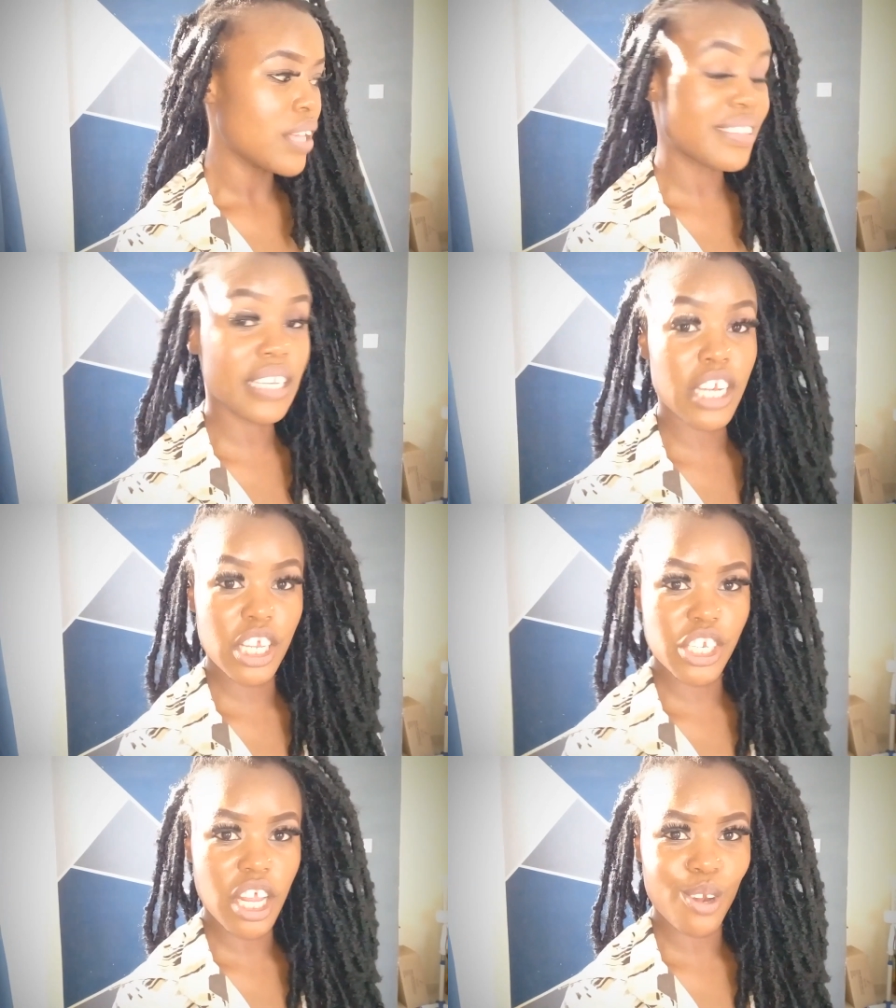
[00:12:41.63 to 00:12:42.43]

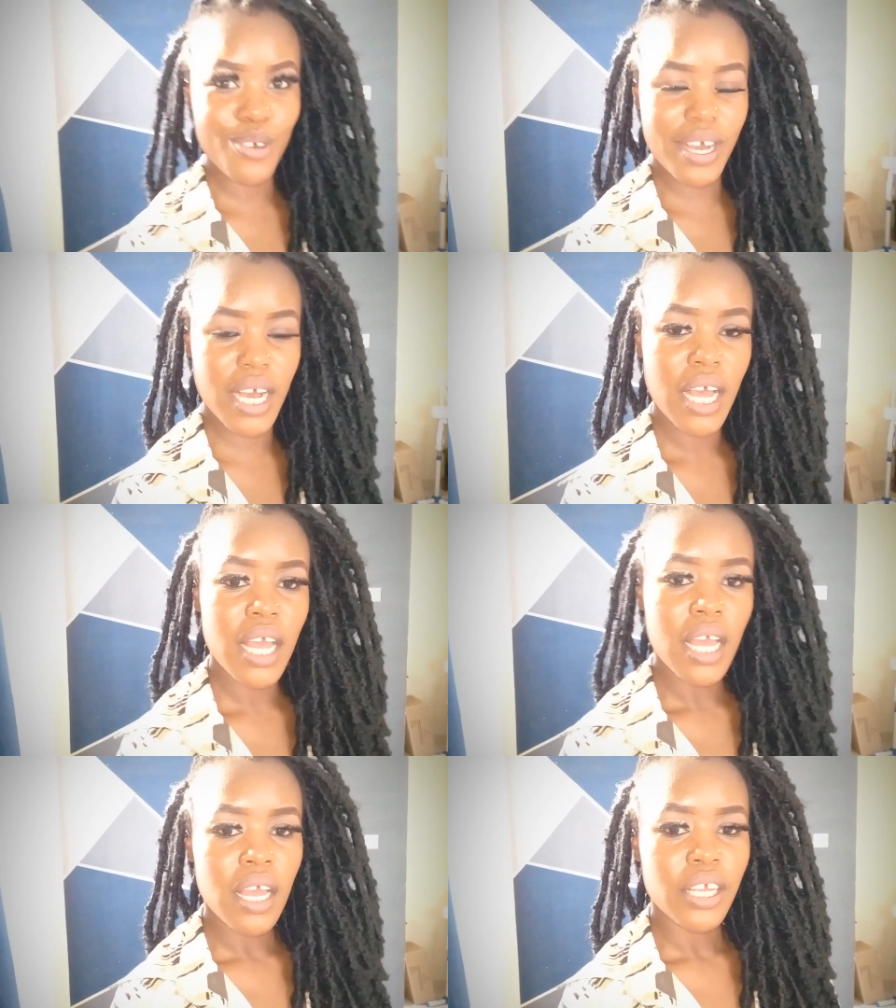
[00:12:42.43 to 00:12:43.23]
signature look
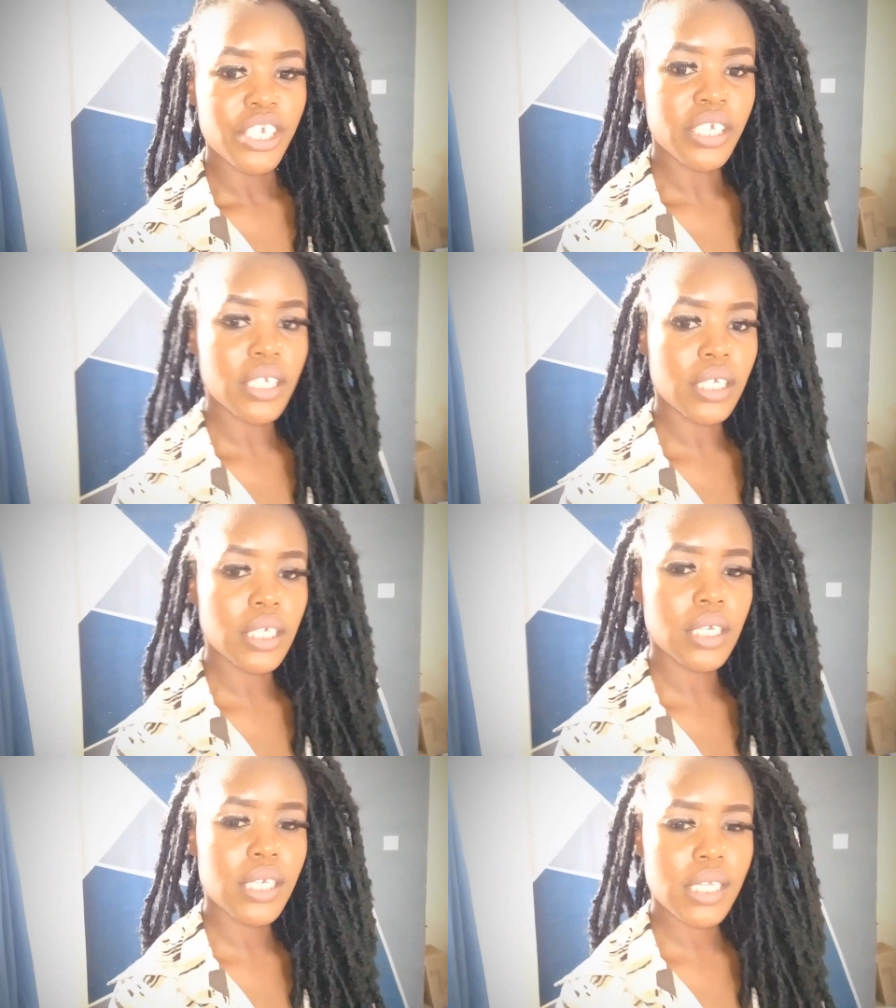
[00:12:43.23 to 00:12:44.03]

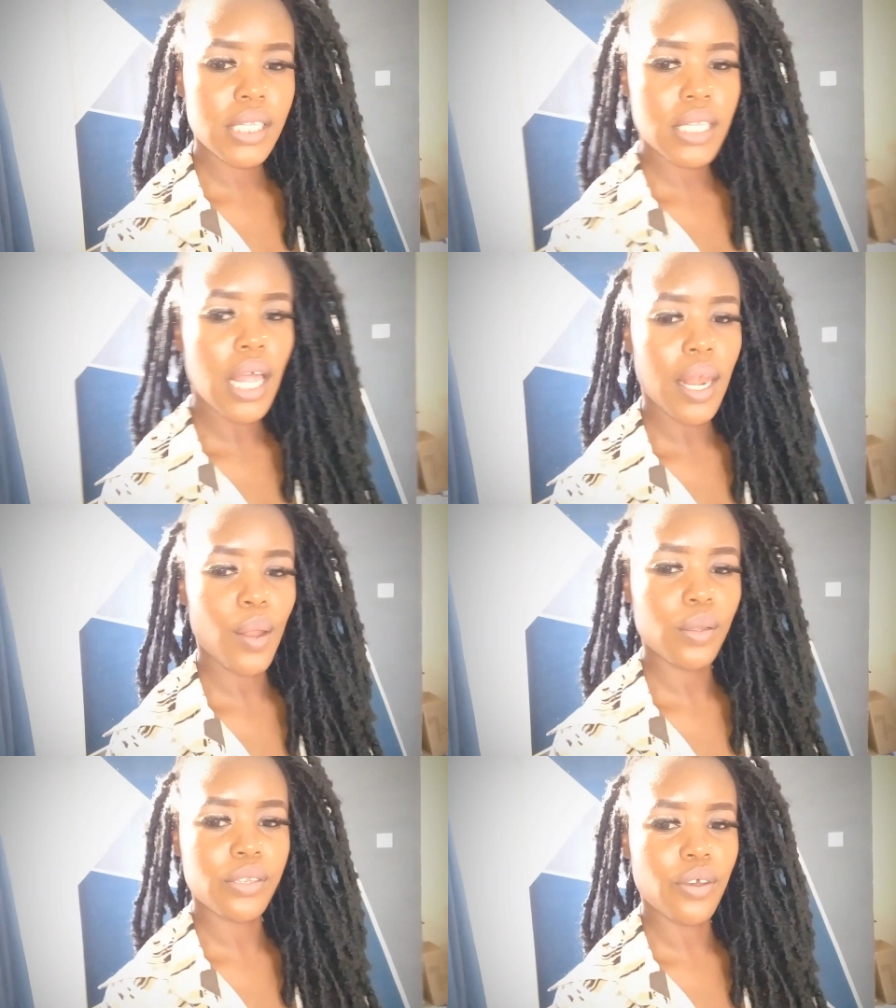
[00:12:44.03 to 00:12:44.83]
she does a
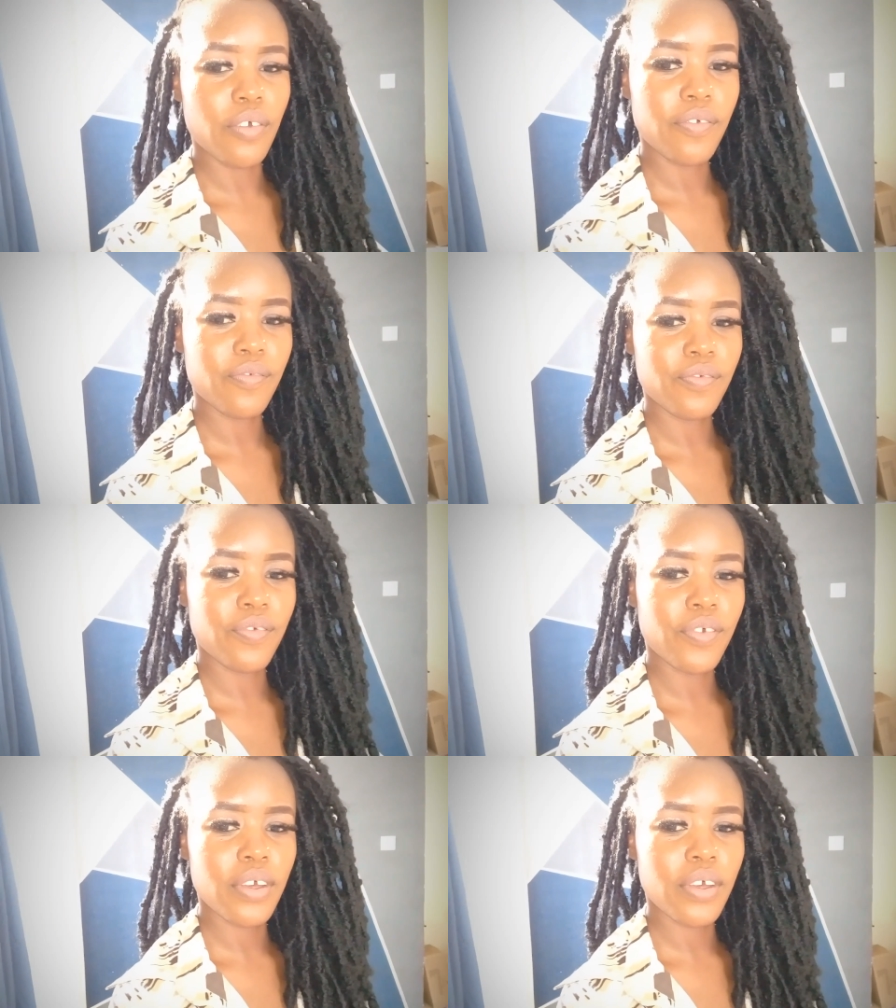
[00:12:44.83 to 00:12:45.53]
lot of